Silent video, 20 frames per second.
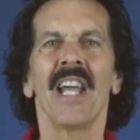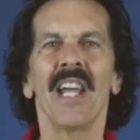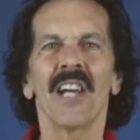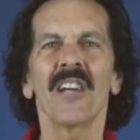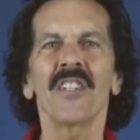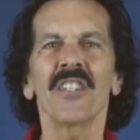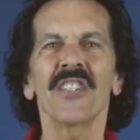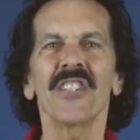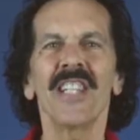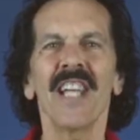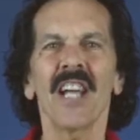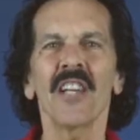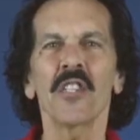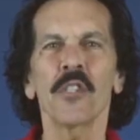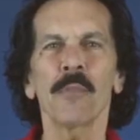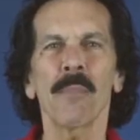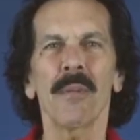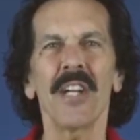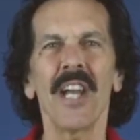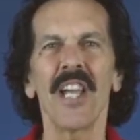here's the
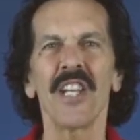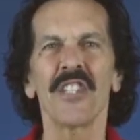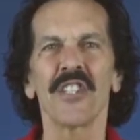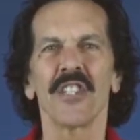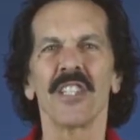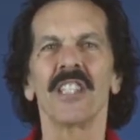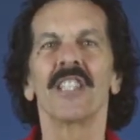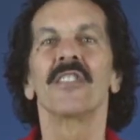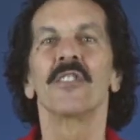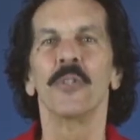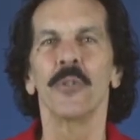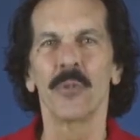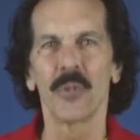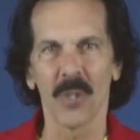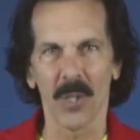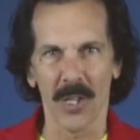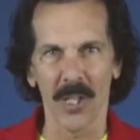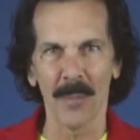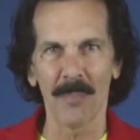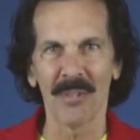explanation to
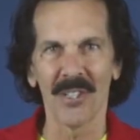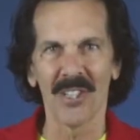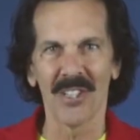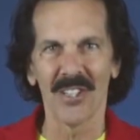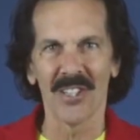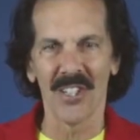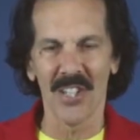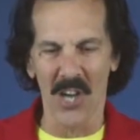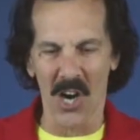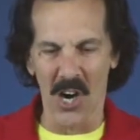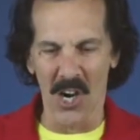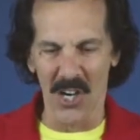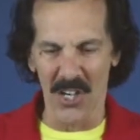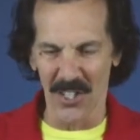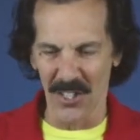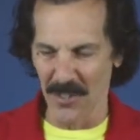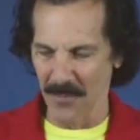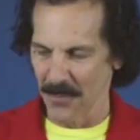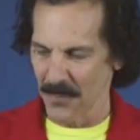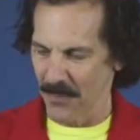clip
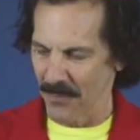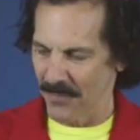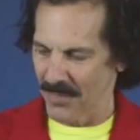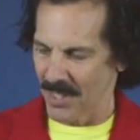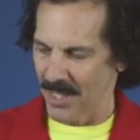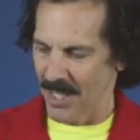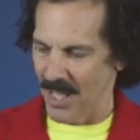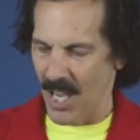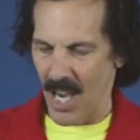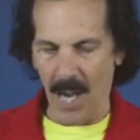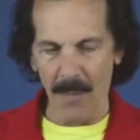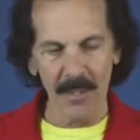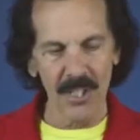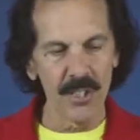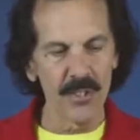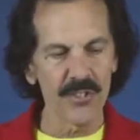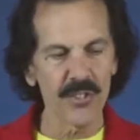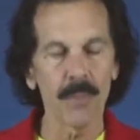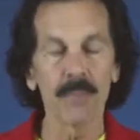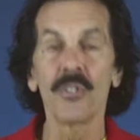card. I'm going to
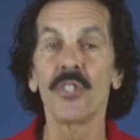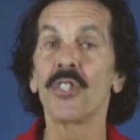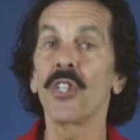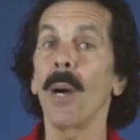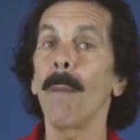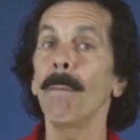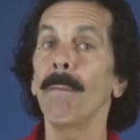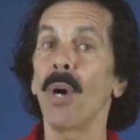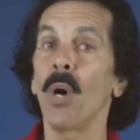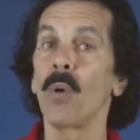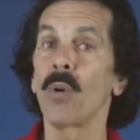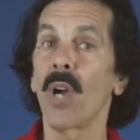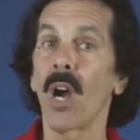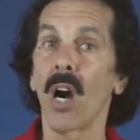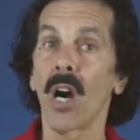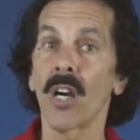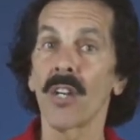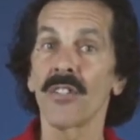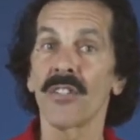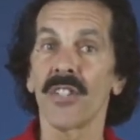use some jumbo
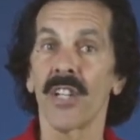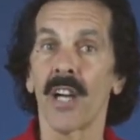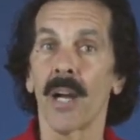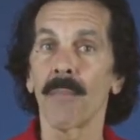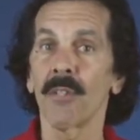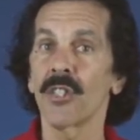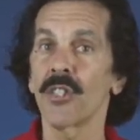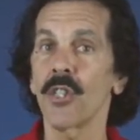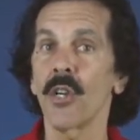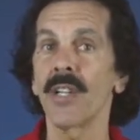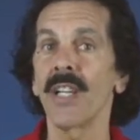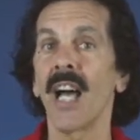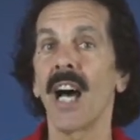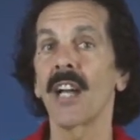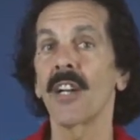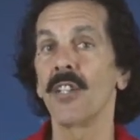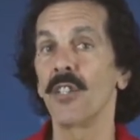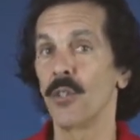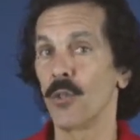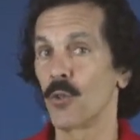cards here. I'm going to show you how
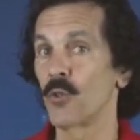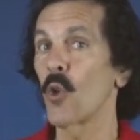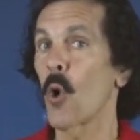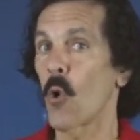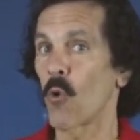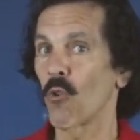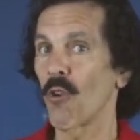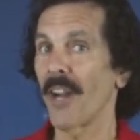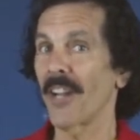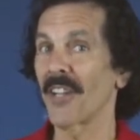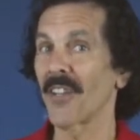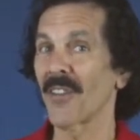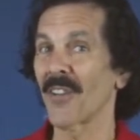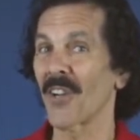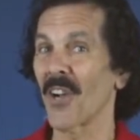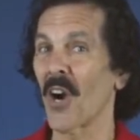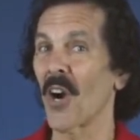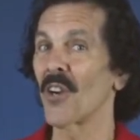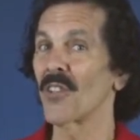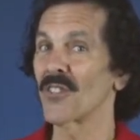to use regular
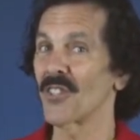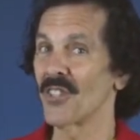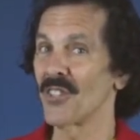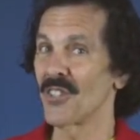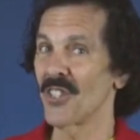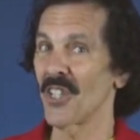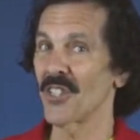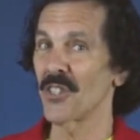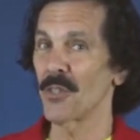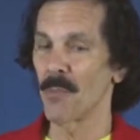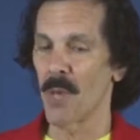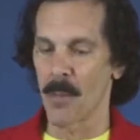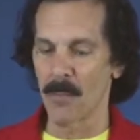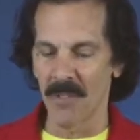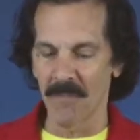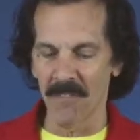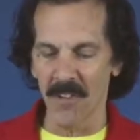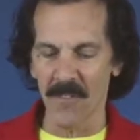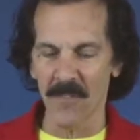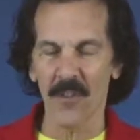cards in just a
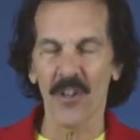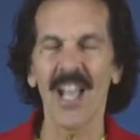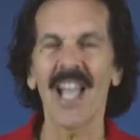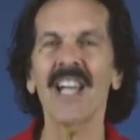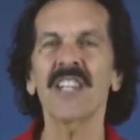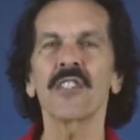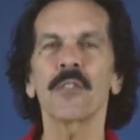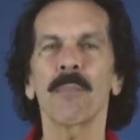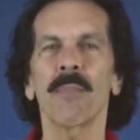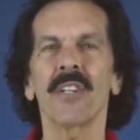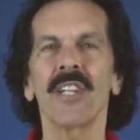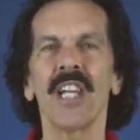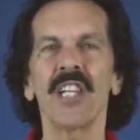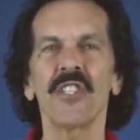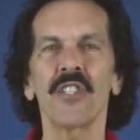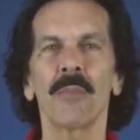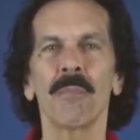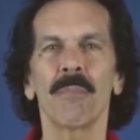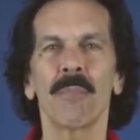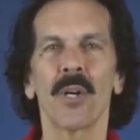moment. But for
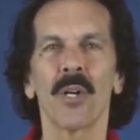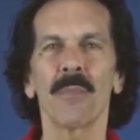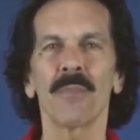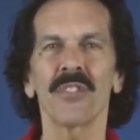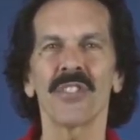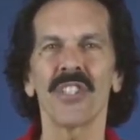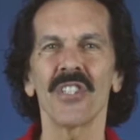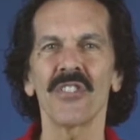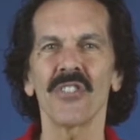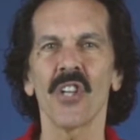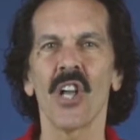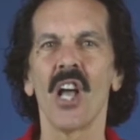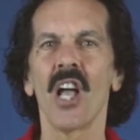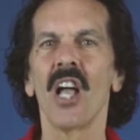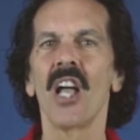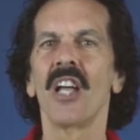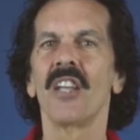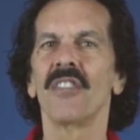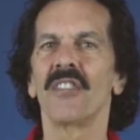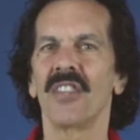explanation purposes,
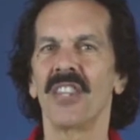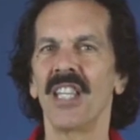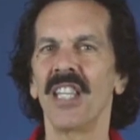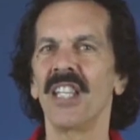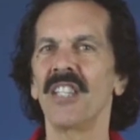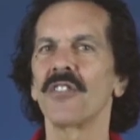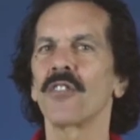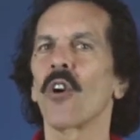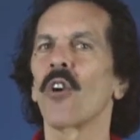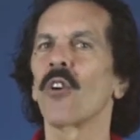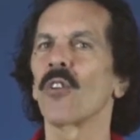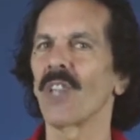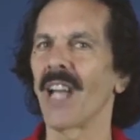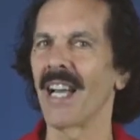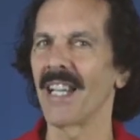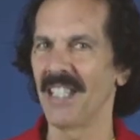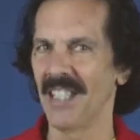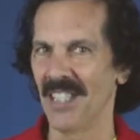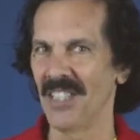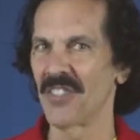these are a
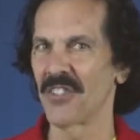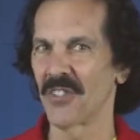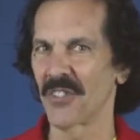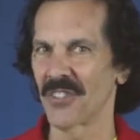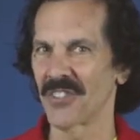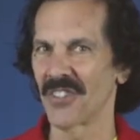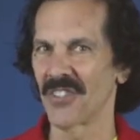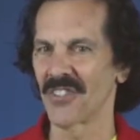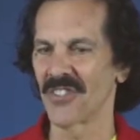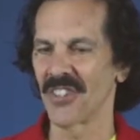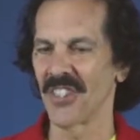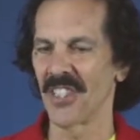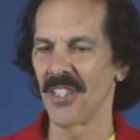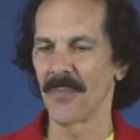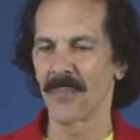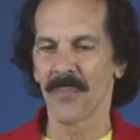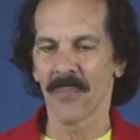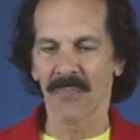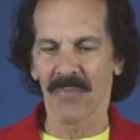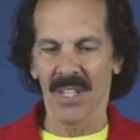lot easier to see.
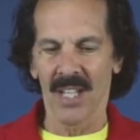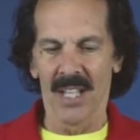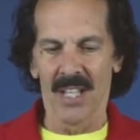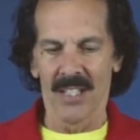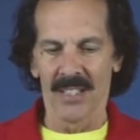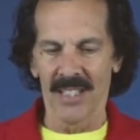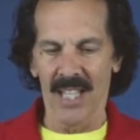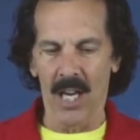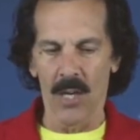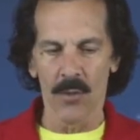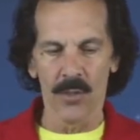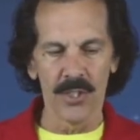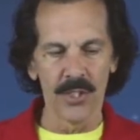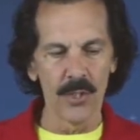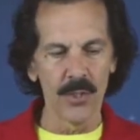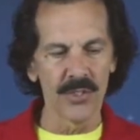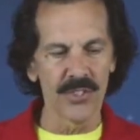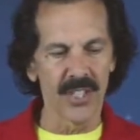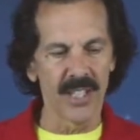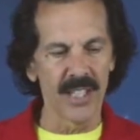Now,
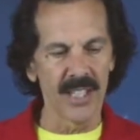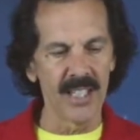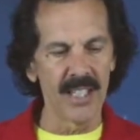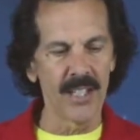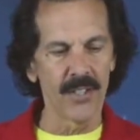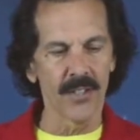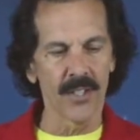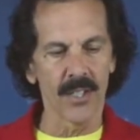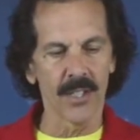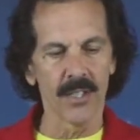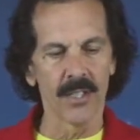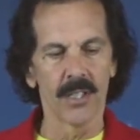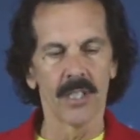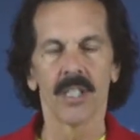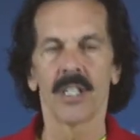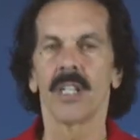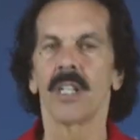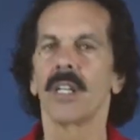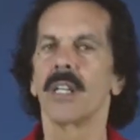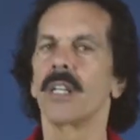using either
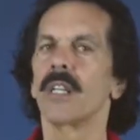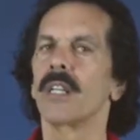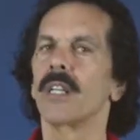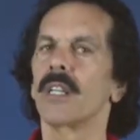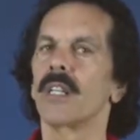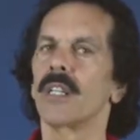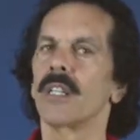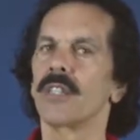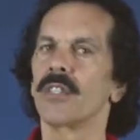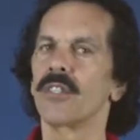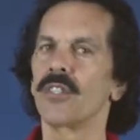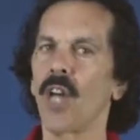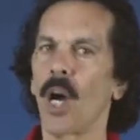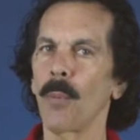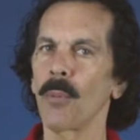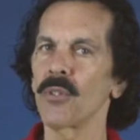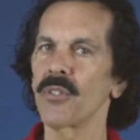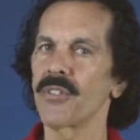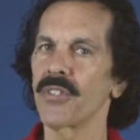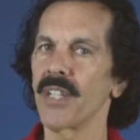
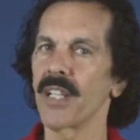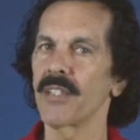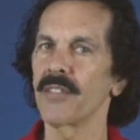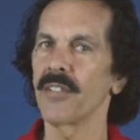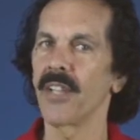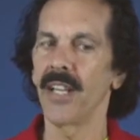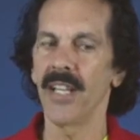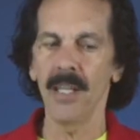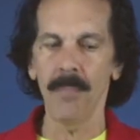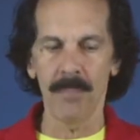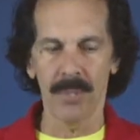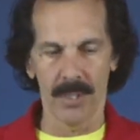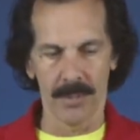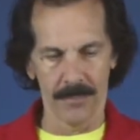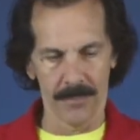double stick tape,